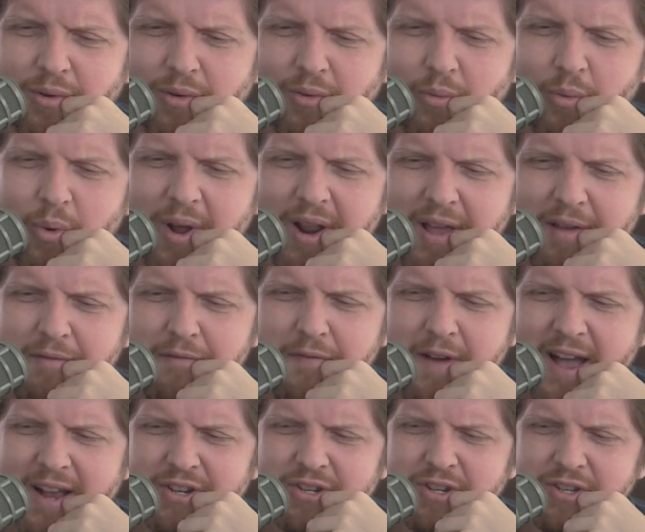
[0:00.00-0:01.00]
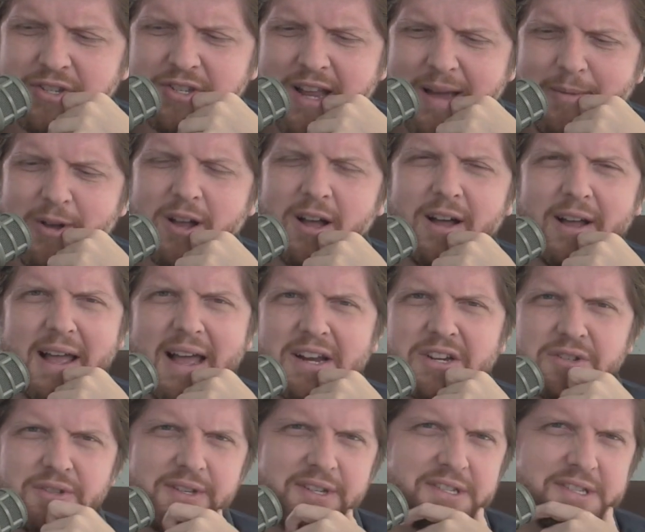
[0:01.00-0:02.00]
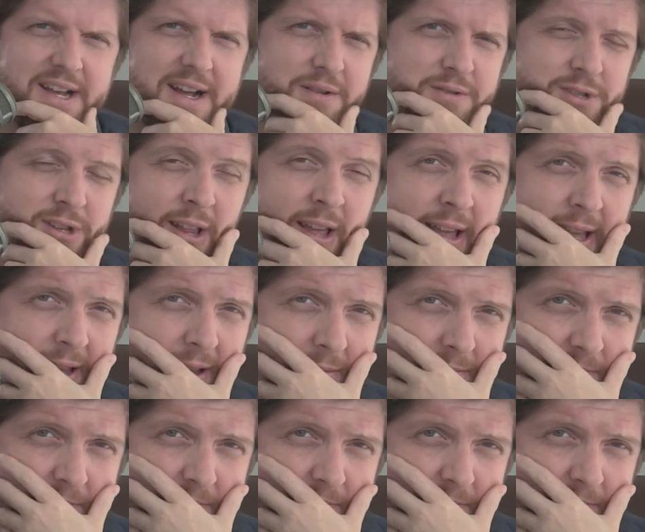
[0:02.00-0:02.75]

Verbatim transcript: what a fascist demagogue actually sounds like.